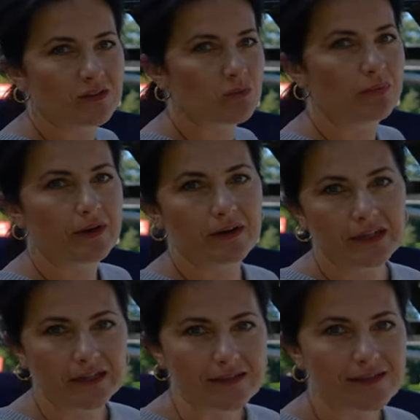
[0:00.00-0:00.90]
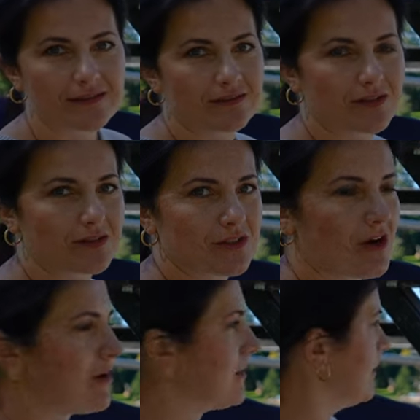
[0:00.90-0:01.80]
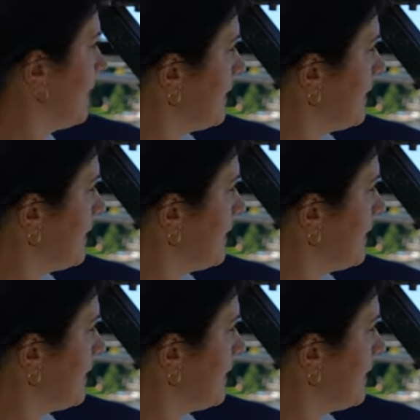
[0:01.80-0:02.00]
the better it is. The dark